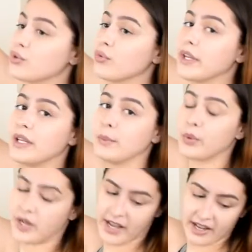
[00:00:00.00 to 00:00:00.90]
to really
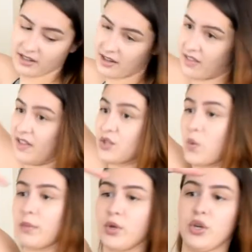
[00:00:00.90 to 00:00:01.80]
put it in. That's
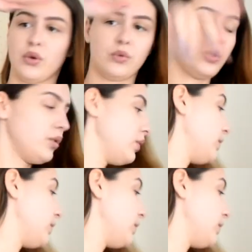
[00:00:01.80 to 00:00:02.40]
what I'm gonna go do.